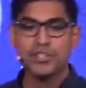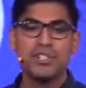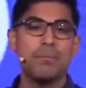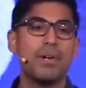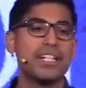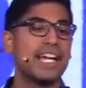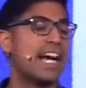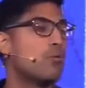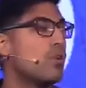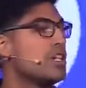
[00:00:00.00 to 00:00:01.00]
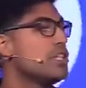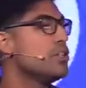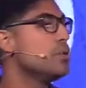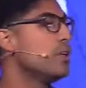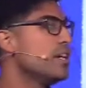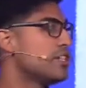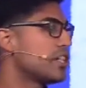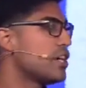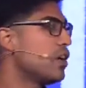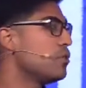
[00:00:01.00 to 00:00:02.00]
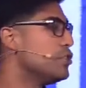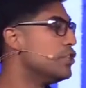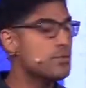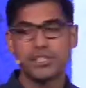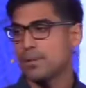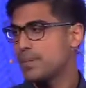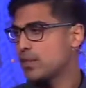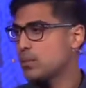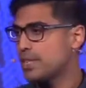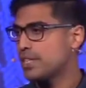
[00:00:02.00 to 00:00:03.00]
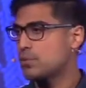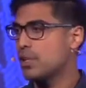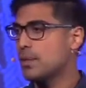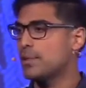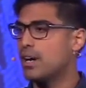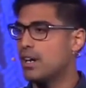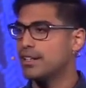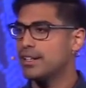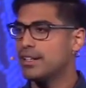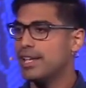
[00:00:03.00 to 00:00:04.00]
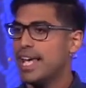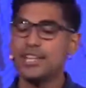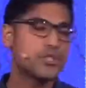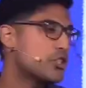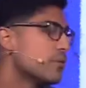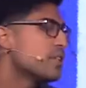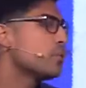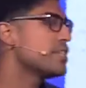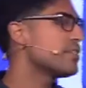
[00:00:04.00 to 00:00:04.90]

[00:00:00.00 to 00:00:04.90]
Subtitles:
here's some money. I want you to go do something with this while I'm gone. And the servant